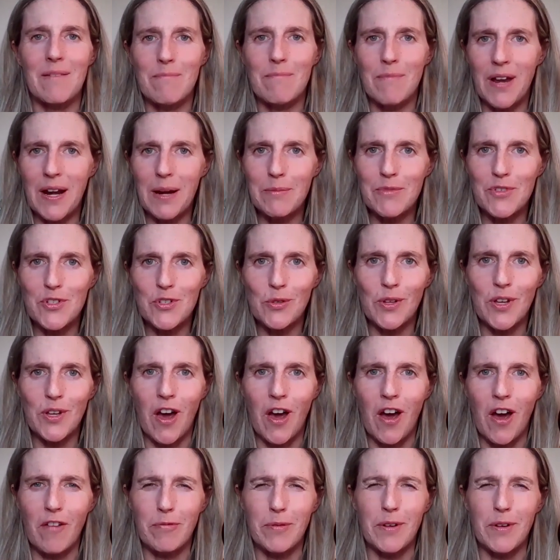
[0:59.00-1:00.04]
my name is Julie
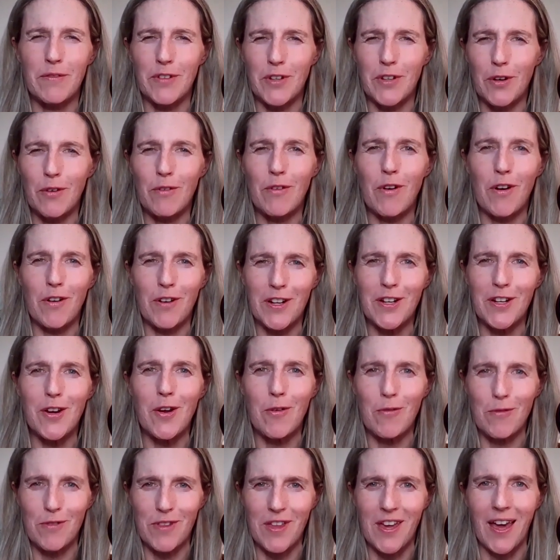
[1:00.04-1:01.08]
Hoffman, if you don't already
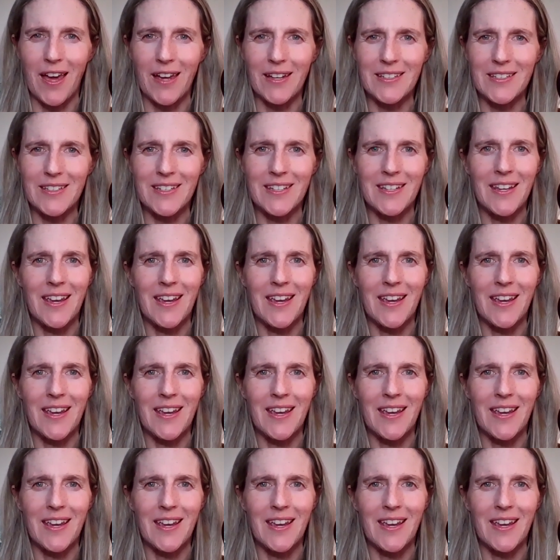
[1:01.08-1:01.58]
know that,